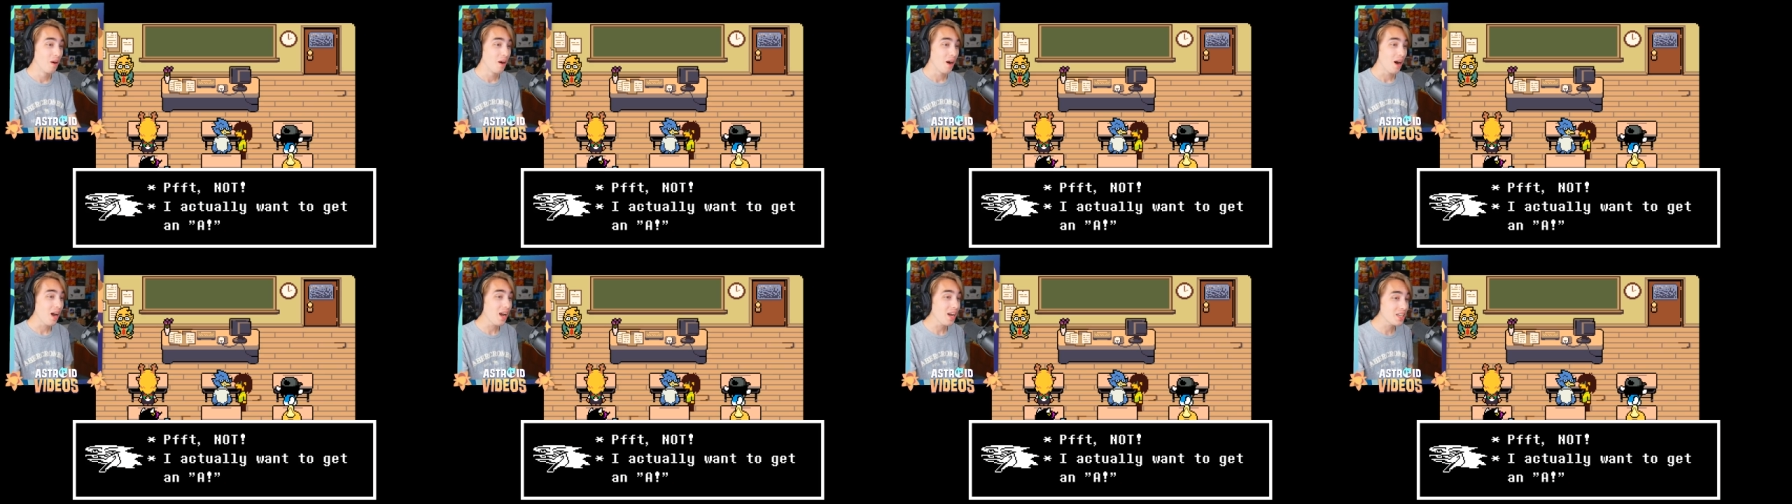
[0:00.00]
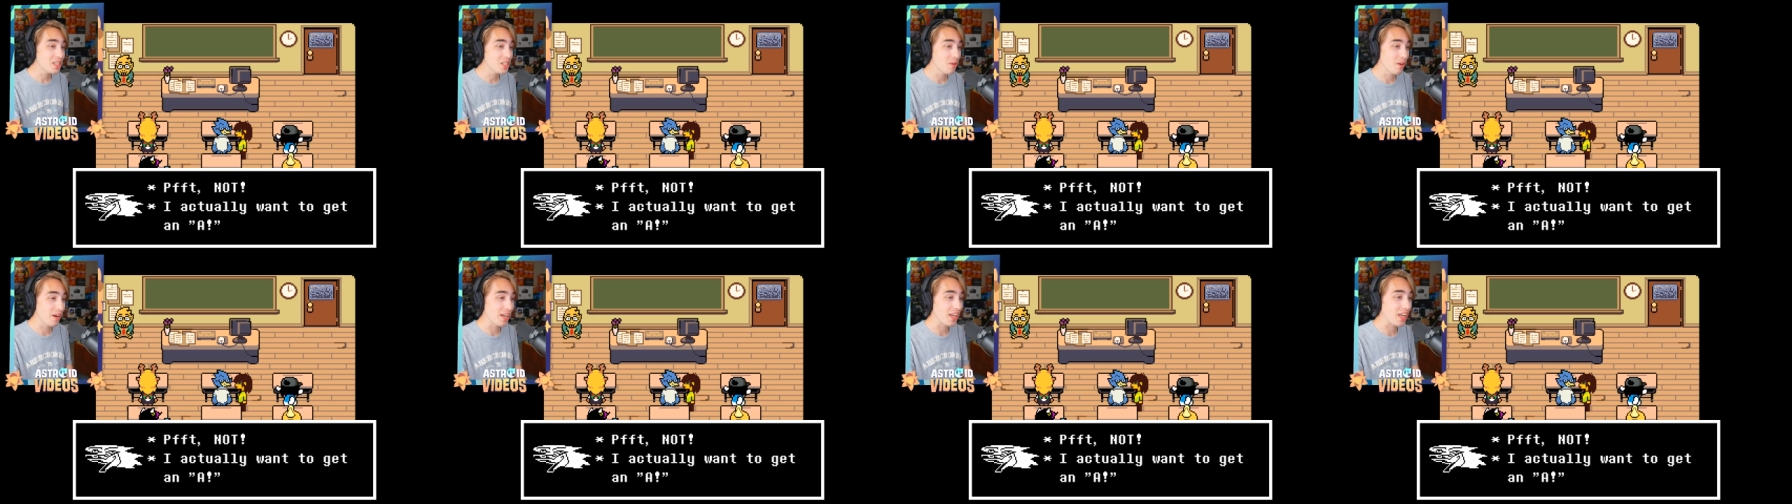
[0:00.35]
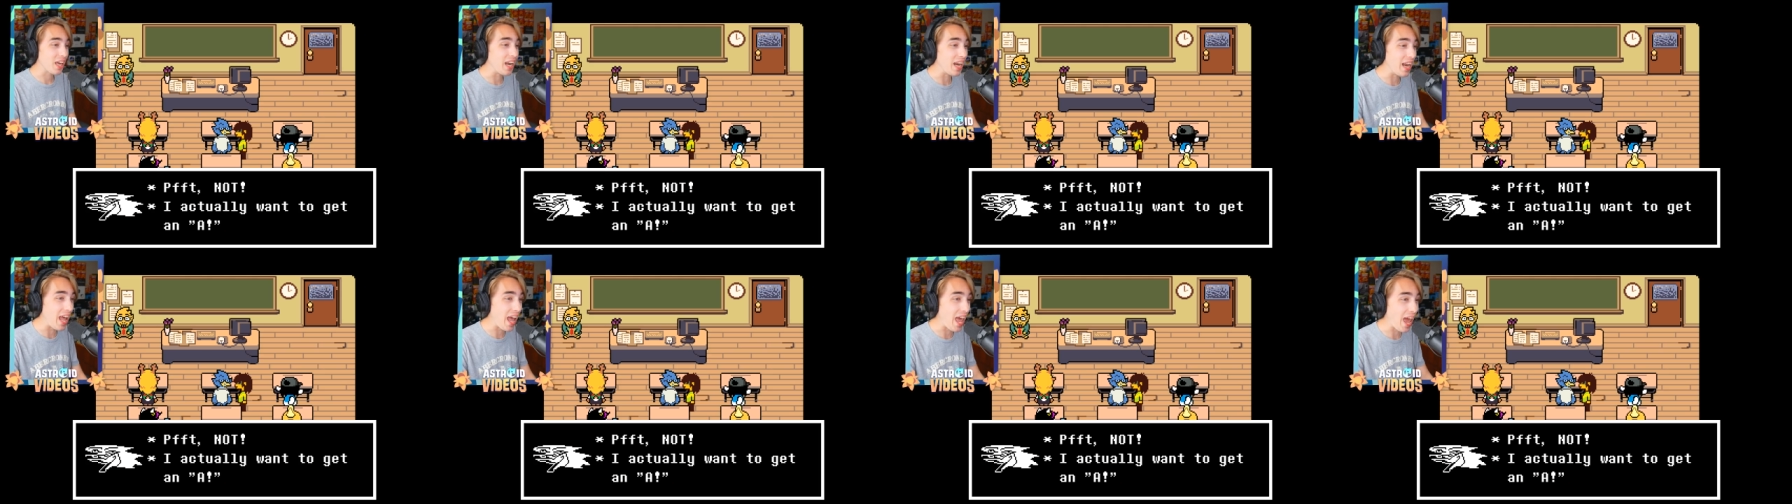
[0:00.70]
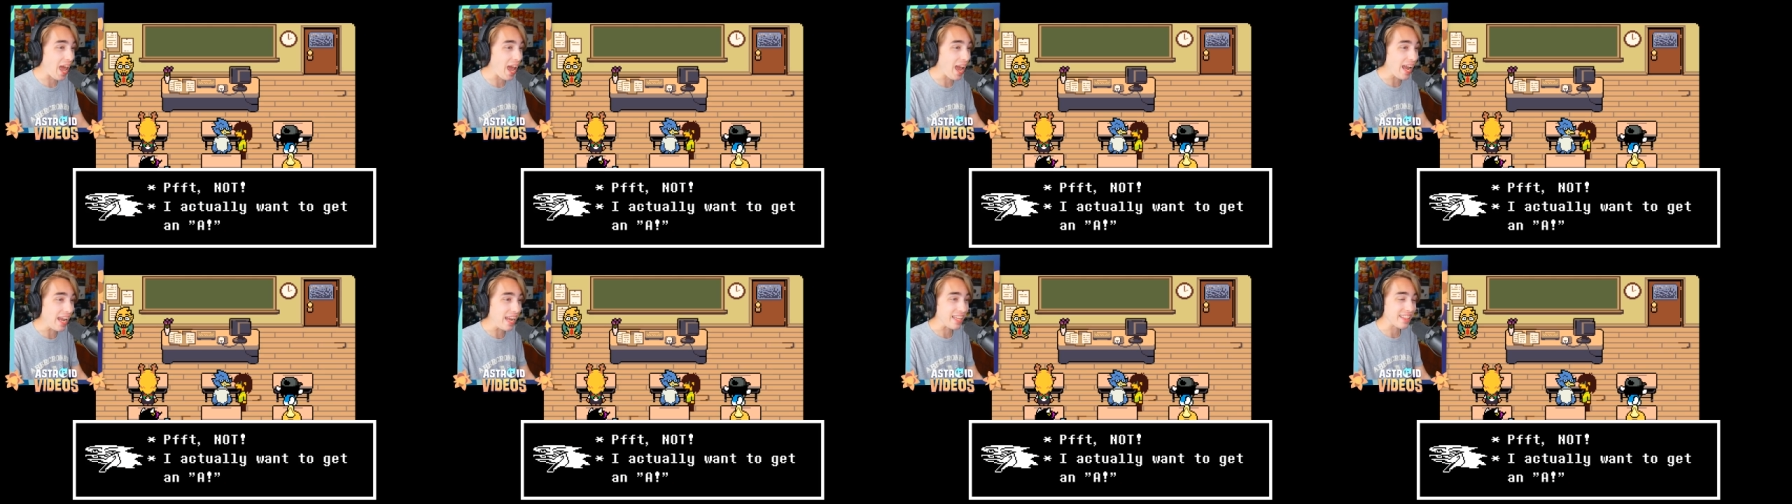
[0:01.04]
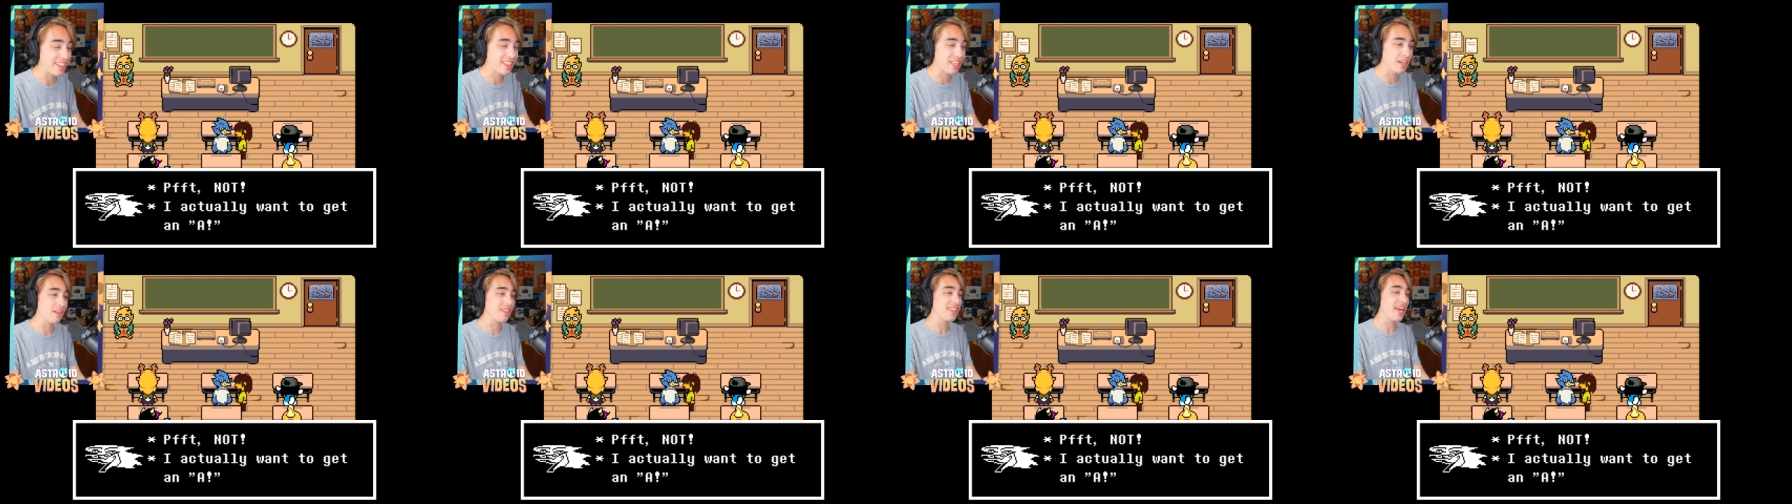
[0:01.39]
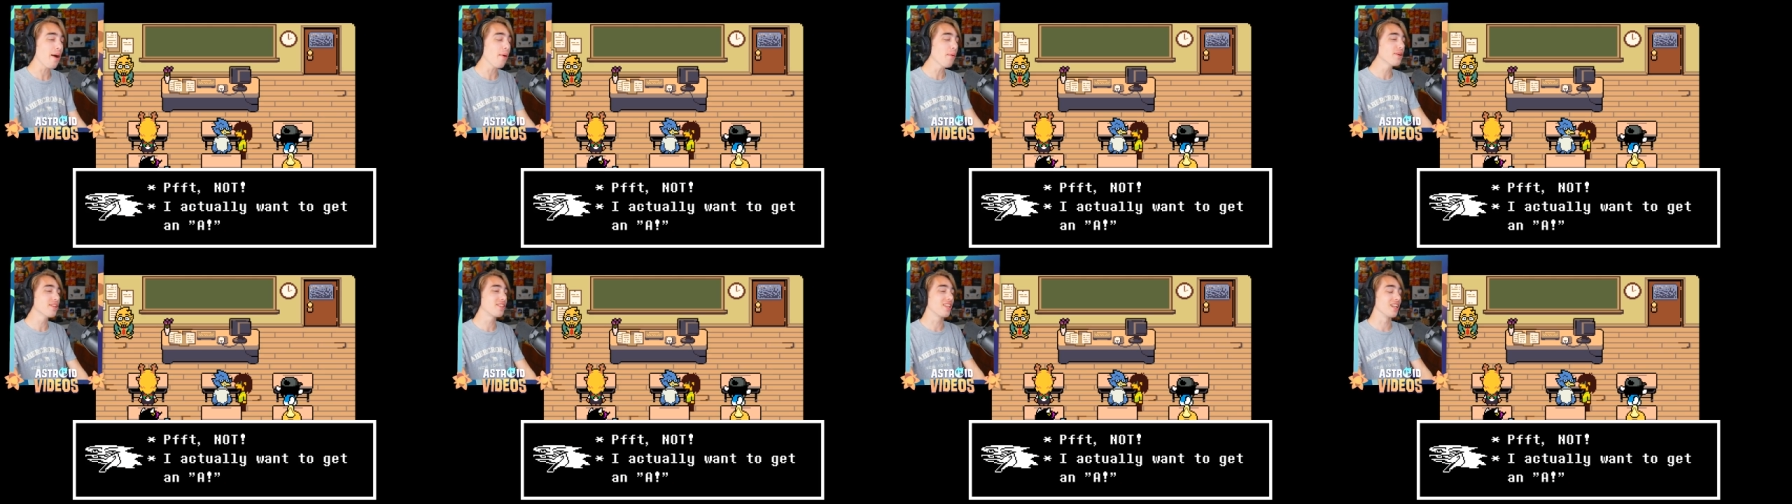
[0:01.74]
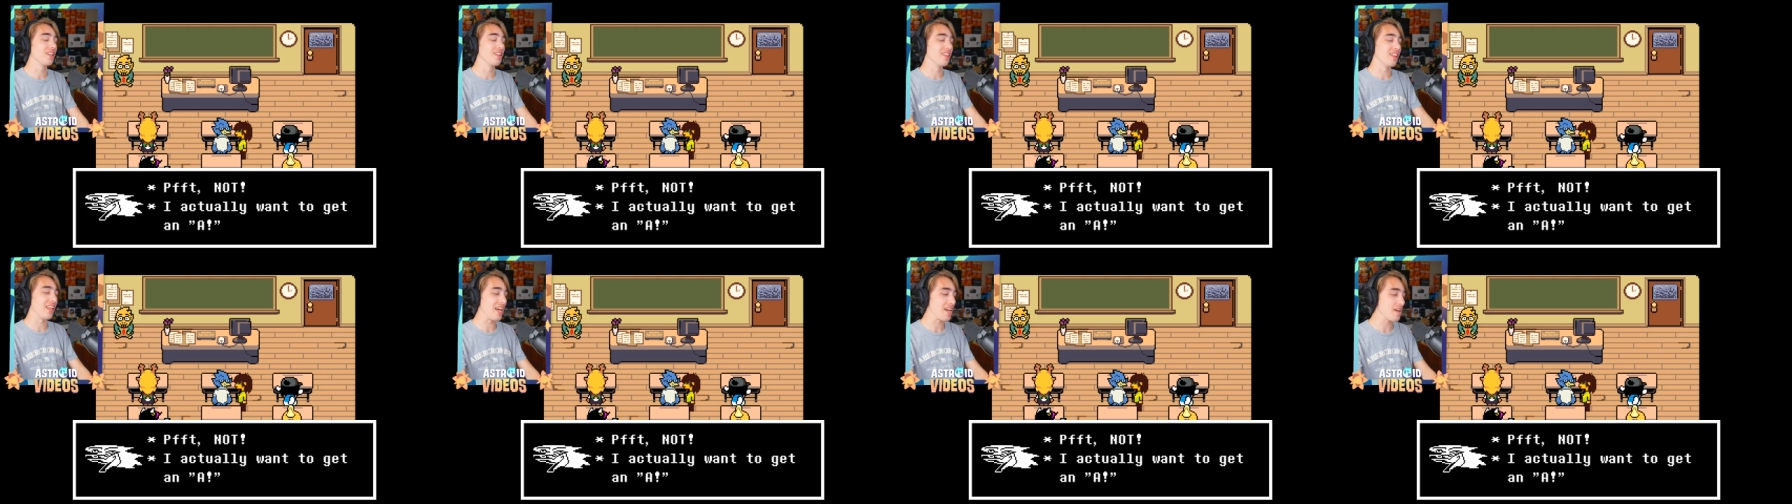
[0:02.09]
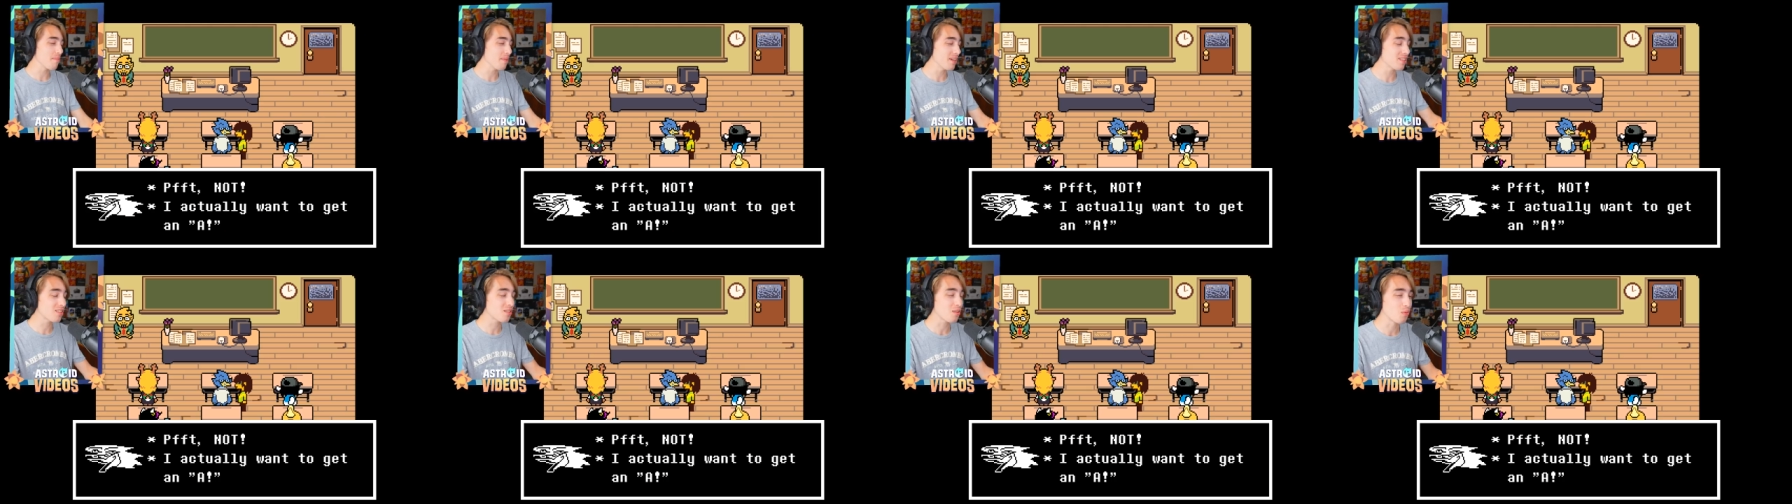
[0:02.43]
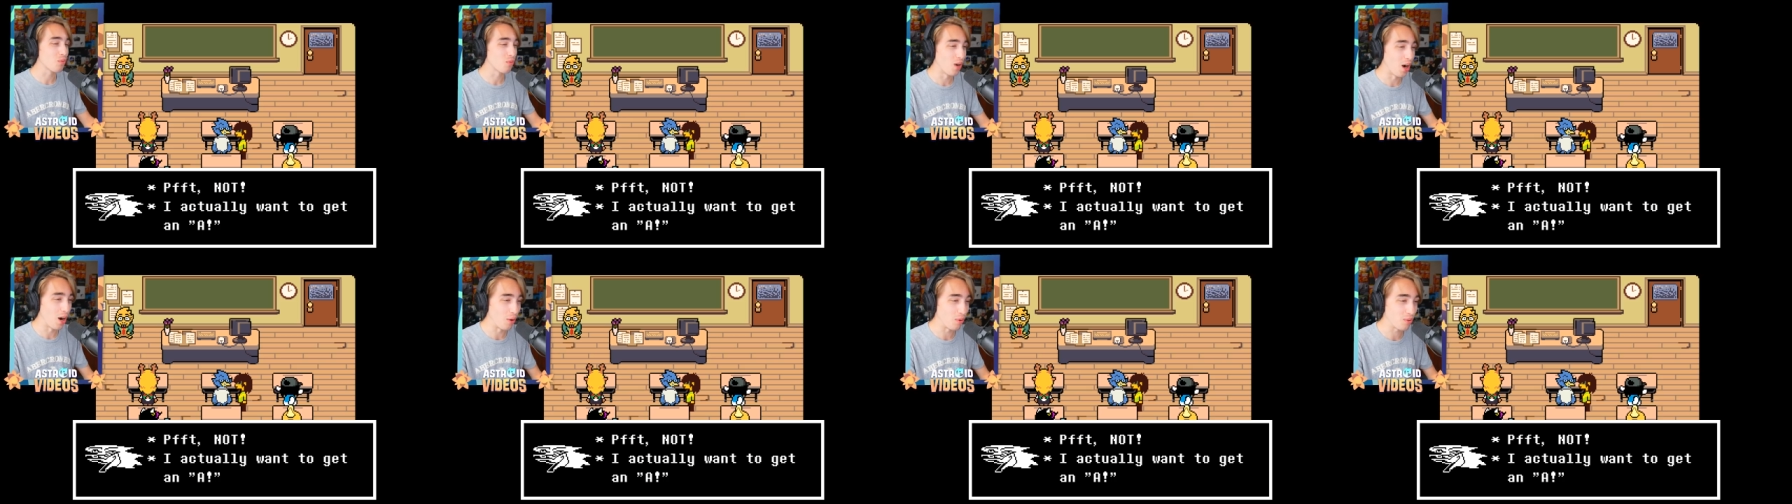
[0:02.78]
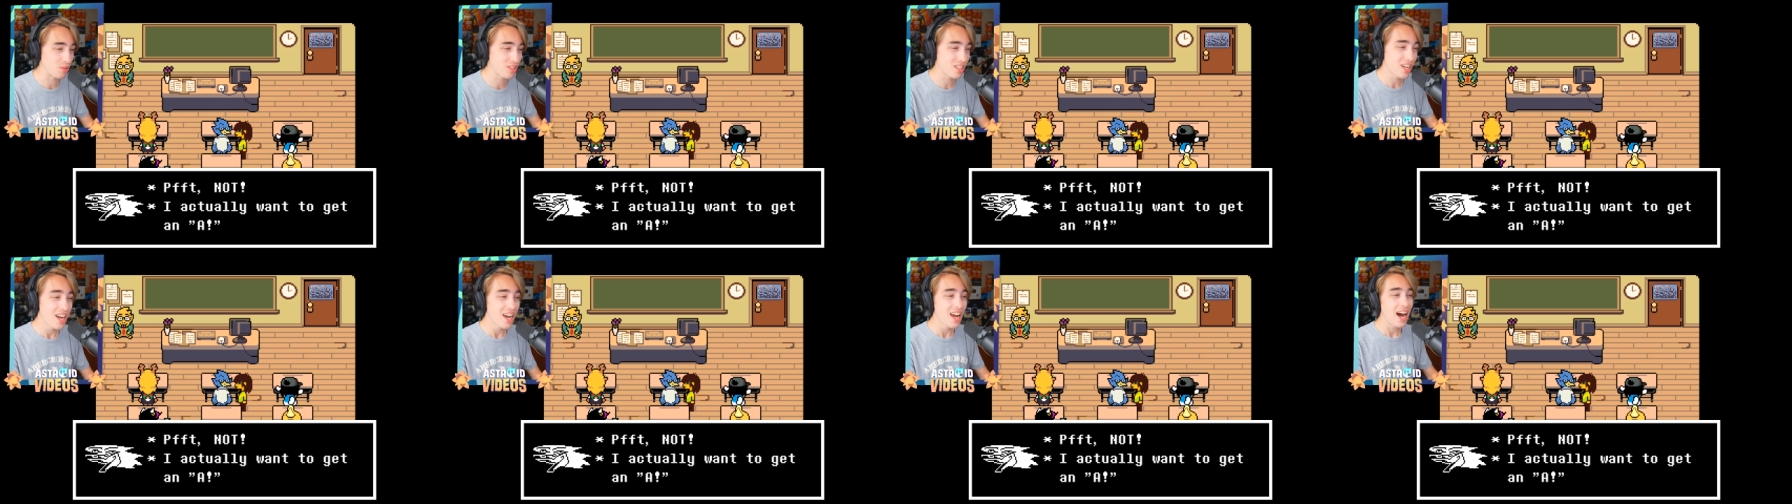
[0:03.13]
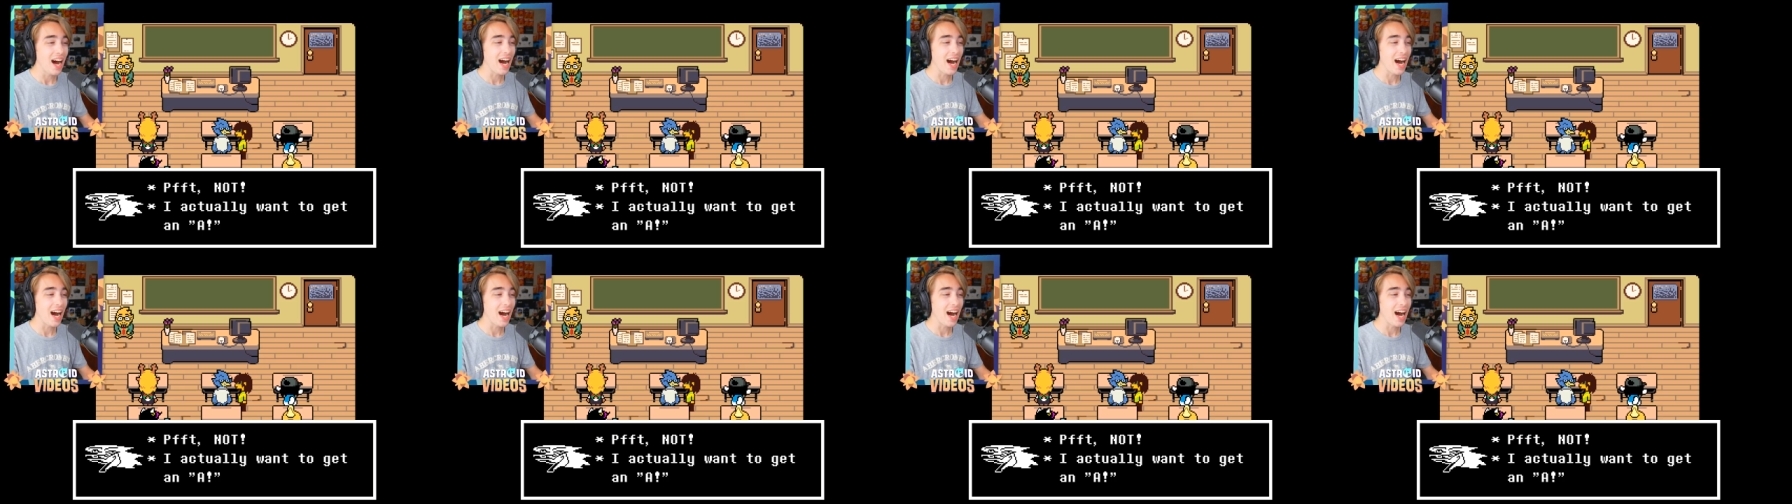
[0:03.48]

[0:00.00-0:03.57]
I actually want to get an A. Th that was the lamest roast